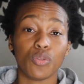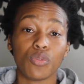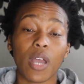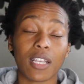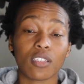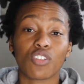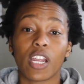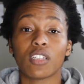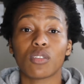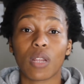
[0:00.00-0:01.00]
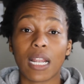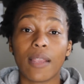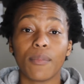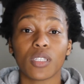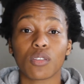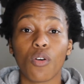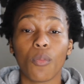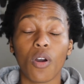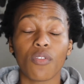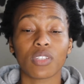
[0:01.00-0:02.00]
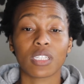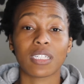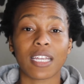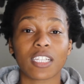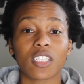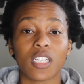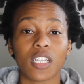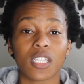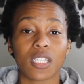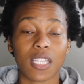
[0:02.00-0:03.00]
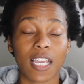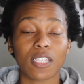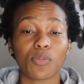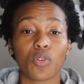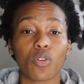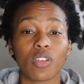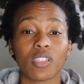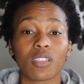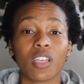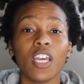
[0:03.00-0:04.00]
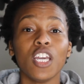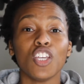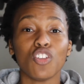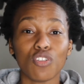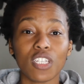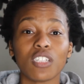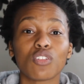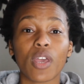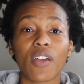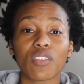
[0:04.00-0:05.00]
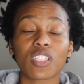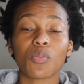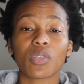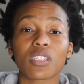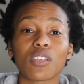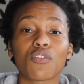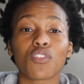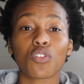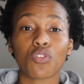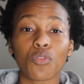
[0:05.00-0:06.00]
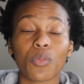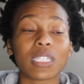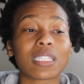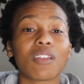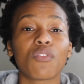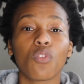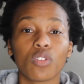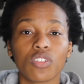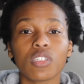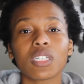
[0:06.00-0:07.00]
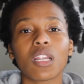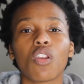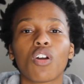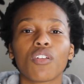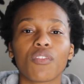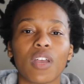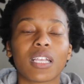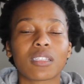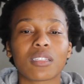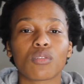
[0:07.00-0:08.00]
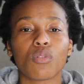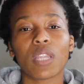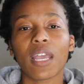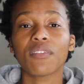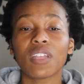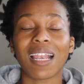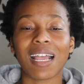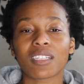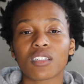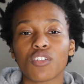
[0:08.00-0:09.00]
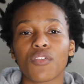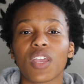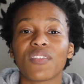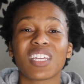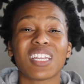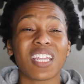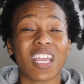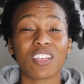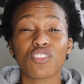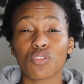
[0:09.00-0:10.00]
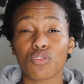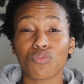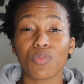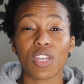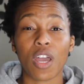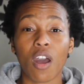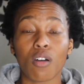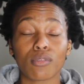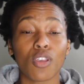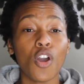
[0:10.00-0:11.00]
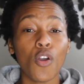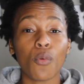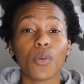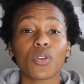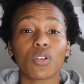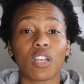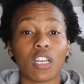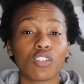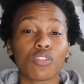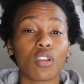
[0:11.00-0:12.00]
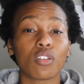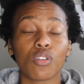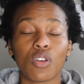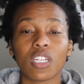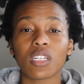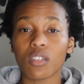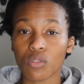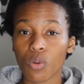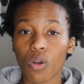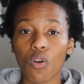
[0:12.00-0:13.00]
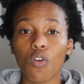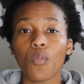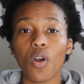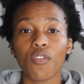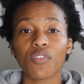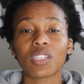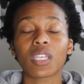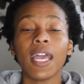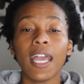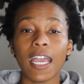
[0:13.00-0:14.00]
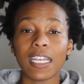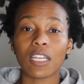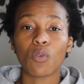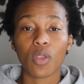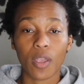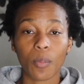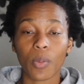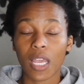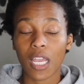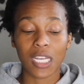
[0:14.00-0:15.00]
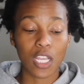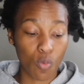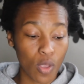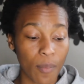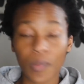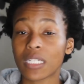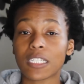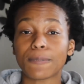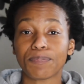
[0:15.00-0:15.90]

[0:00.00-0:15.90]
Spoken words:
us trying to claim this home office deduction. It says because you need to have a specific room. It's unfortunate a lot of us don't have luxury of having an extra room in a house where we could literally turn it into a home office and equip it